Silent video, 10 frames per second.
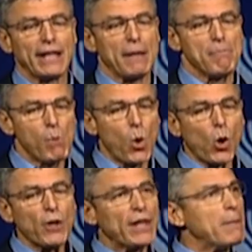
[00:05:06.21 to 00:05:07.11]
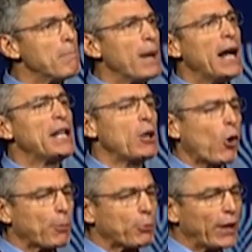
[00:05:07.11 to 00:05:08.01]
that more than money
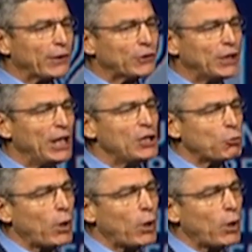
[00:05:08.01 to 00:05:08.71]
or prestige,